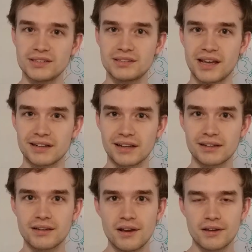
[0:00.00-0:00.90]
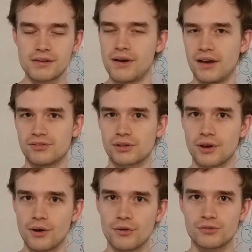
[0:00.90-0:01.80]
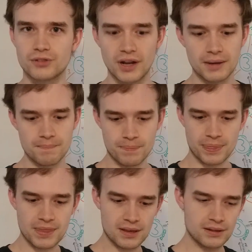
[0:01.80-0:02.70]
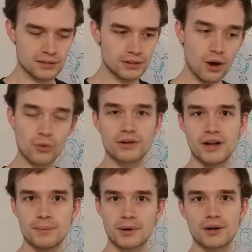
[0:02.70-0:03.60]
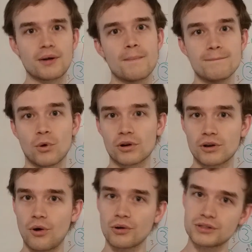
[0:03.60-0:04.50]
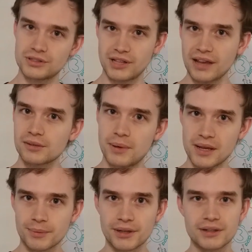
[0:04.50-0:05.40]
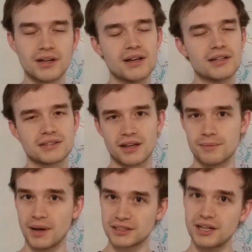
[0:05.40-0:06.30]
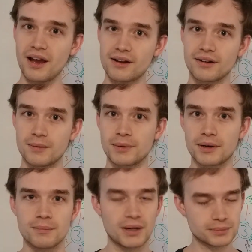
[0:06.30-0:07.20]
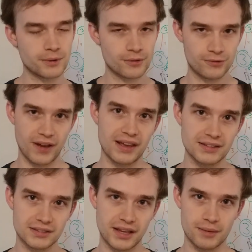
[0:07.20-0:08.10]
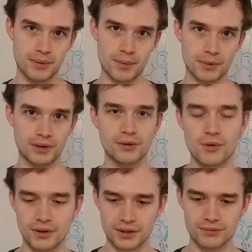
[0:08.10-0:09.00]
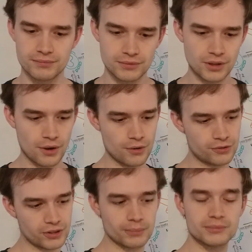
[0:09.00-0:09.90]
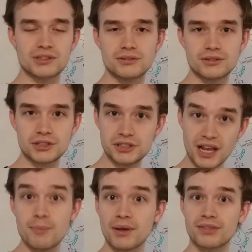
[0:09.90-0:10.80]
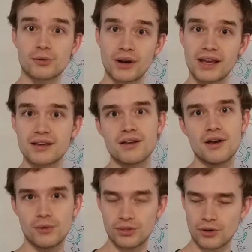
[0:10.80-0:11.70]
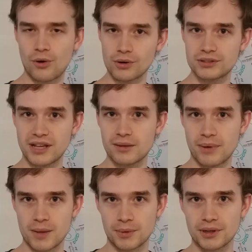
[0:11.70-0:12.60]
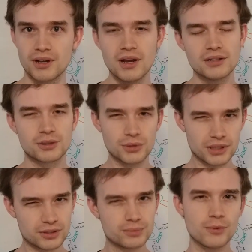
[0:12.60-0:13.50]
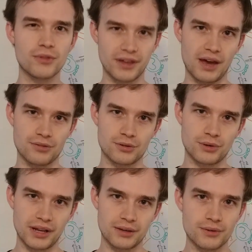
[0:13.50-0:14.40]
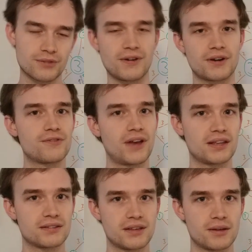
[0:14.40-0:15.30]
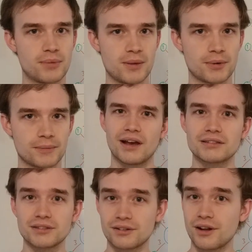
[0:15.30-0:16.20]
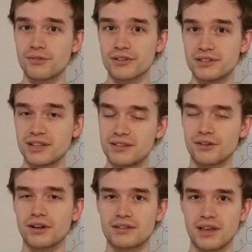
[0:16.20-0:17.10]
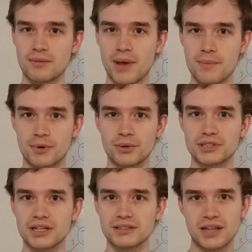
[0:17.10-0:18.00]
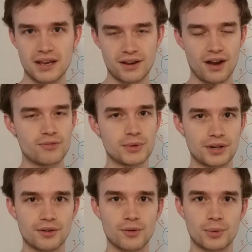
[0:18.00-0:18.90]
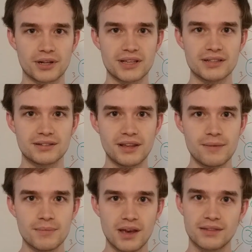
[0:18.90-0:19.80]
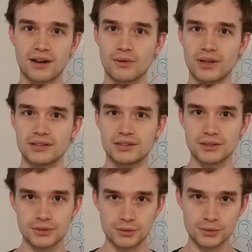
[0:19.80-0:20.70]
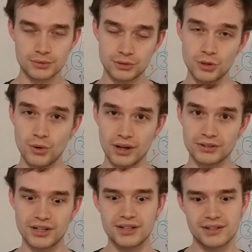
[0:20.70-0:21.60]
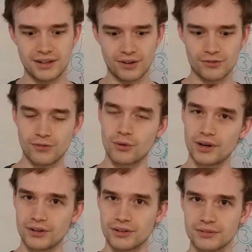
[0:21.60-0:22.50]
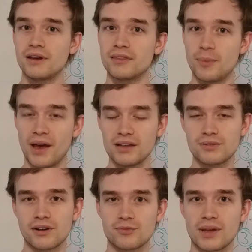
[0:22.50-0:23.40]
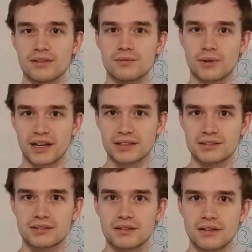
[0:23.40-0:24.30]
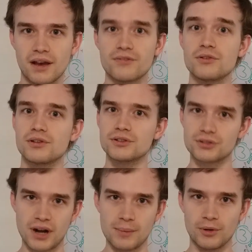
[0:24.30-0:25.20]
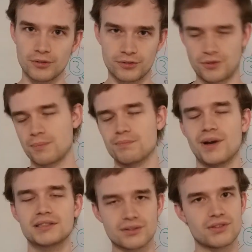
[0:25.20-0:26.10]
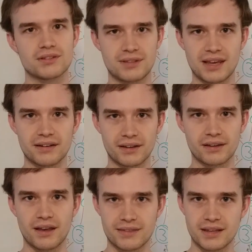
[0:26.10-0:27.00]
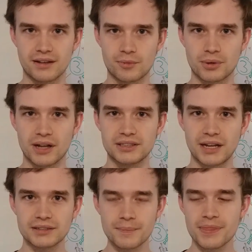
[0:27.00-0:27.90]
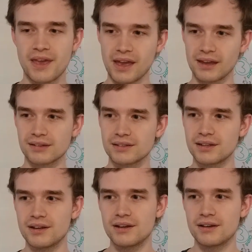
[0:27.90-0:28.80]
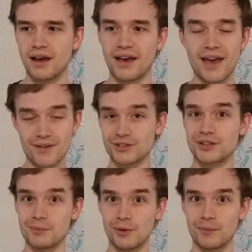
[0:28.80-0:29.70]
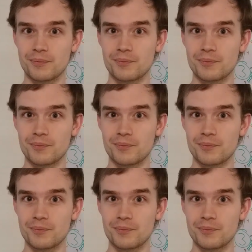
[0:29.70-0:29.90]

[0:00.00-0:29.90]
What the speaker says: sanding, you have to go from lower number, more coarse sandpaper to a much higher number, much more fine sandpaper in order to go from shaping the ring with the coarse sandpaper to really smoothing out the ring with a very fine sandpaper. I started off with 60 grit sandpaper, which can take off material pretty easily, and then I went to 200 and 400. In the past, when I've made rings, I've used a Dremel for much of the sanding at the end of the project, and I have a Dremel,